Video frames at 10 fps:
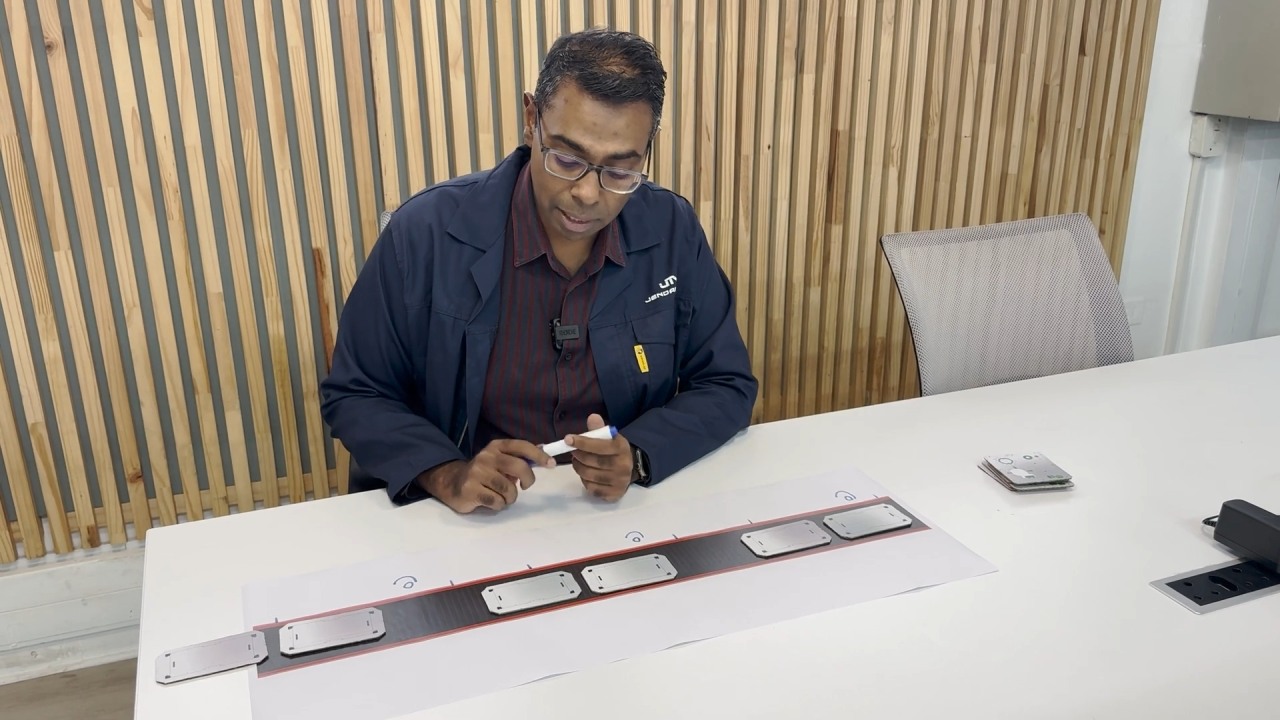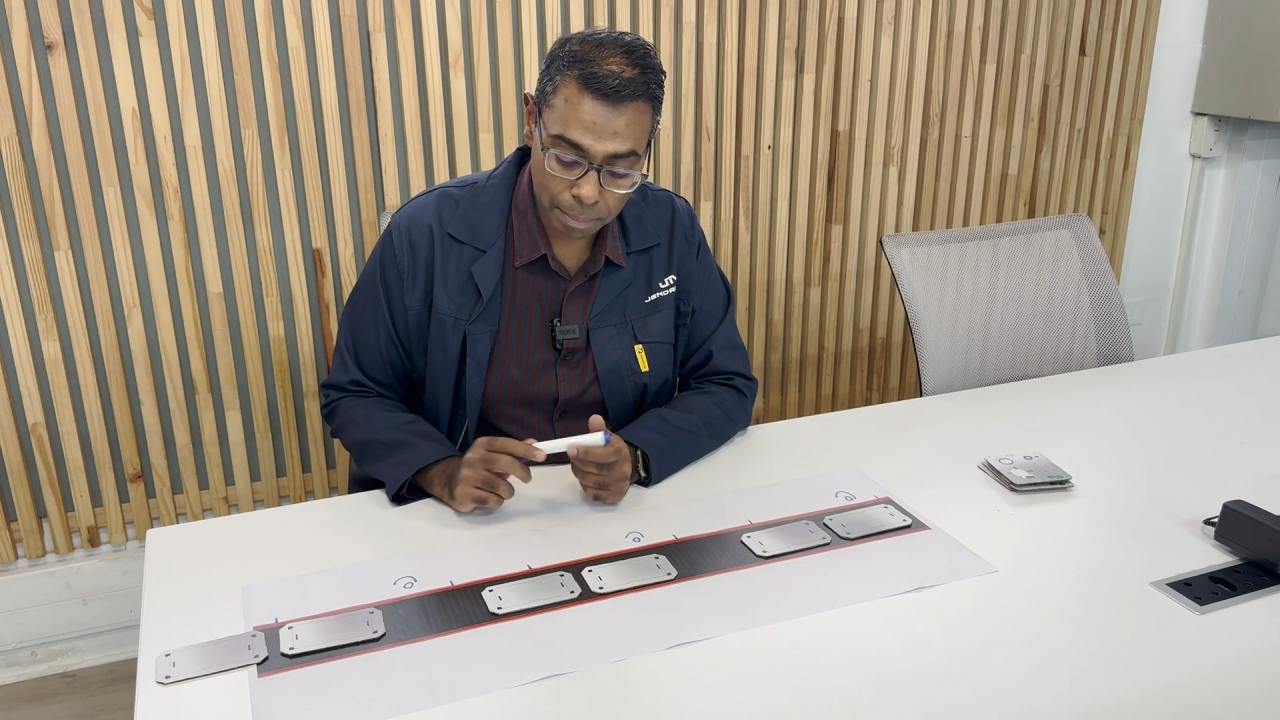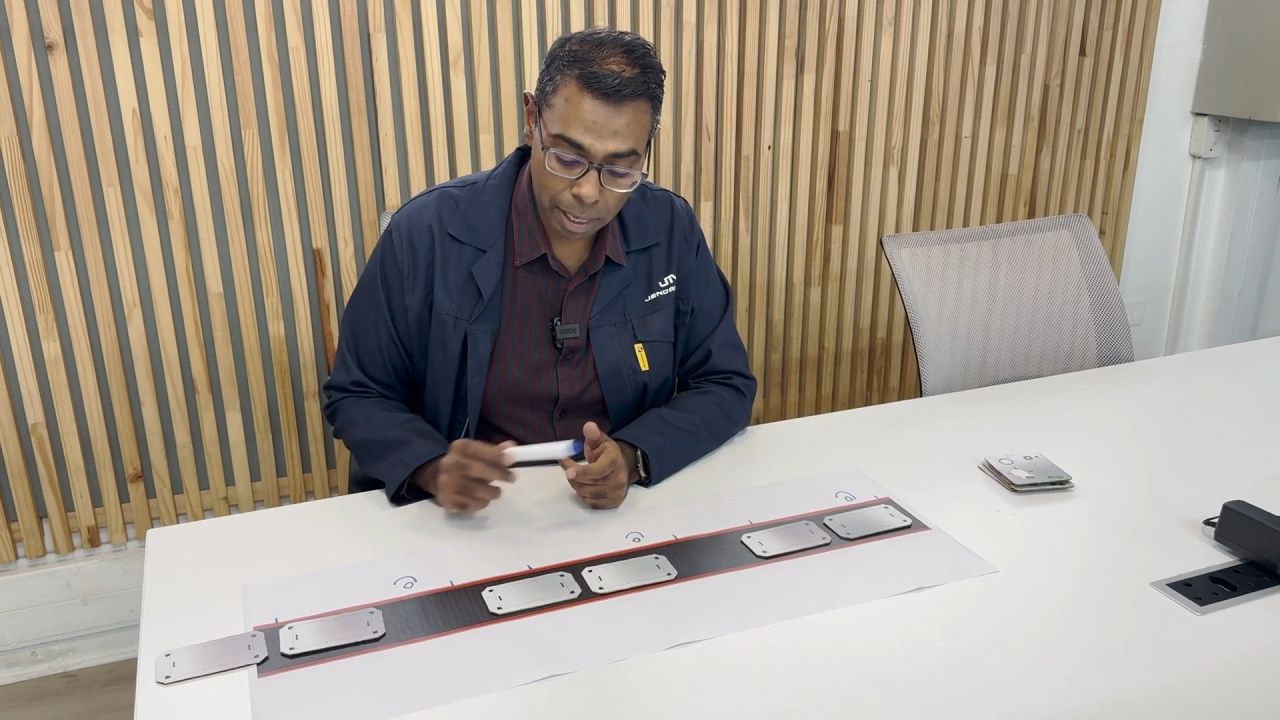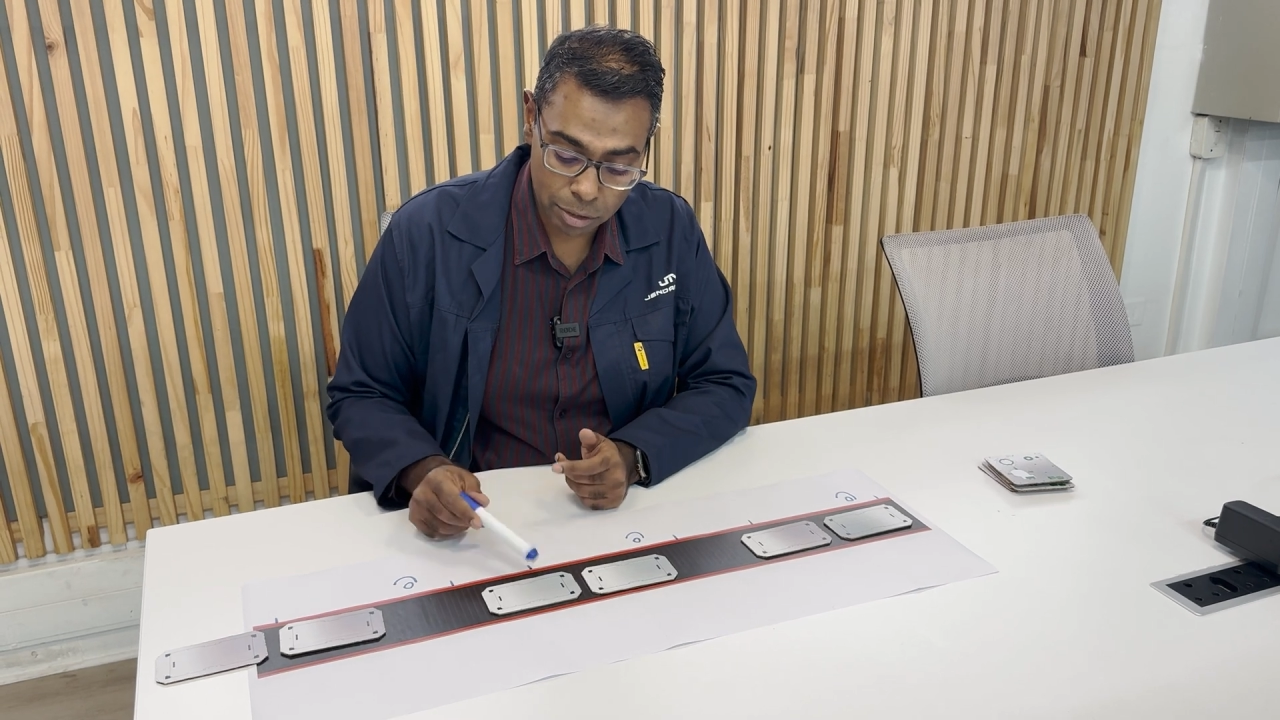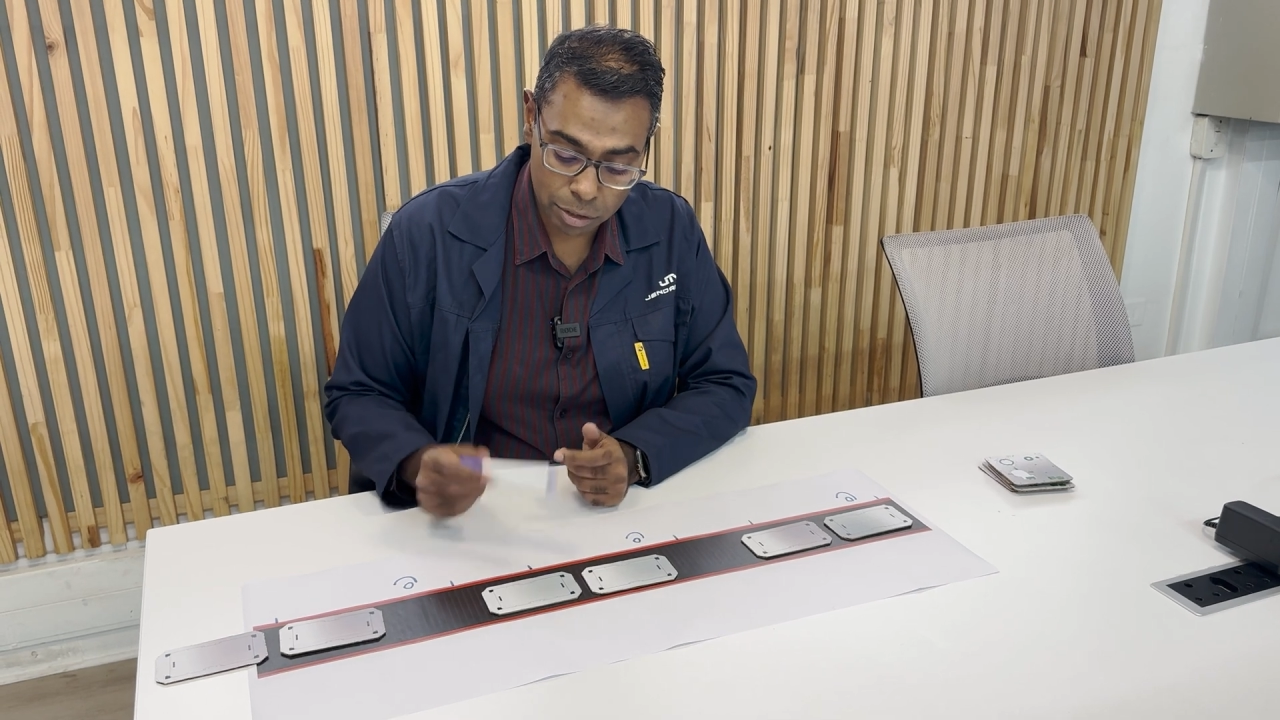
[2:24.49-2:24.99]

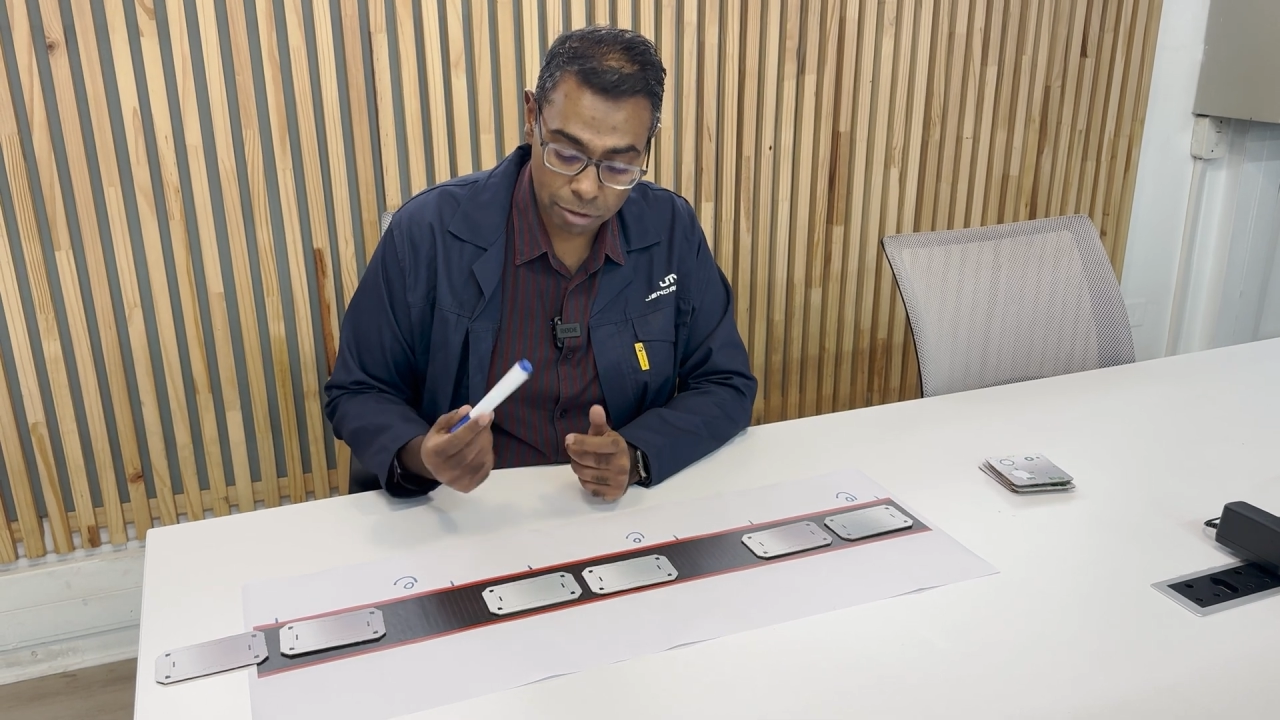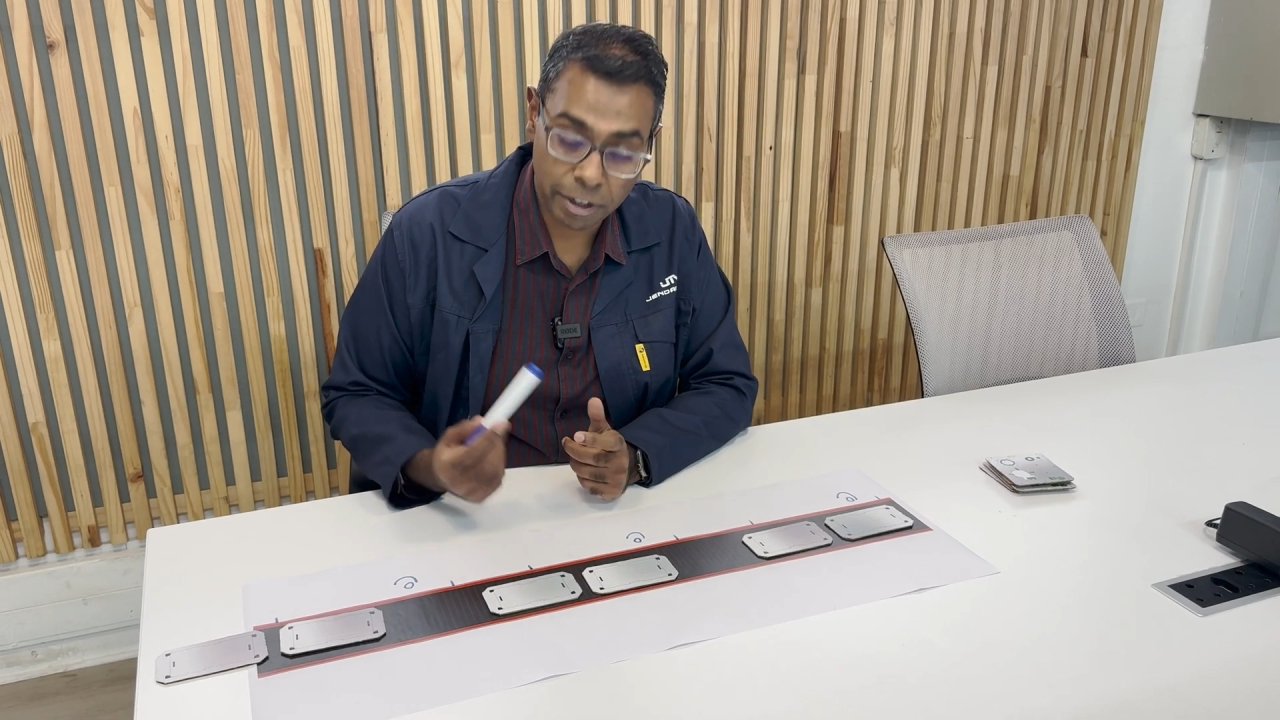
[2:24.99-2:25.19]
amount of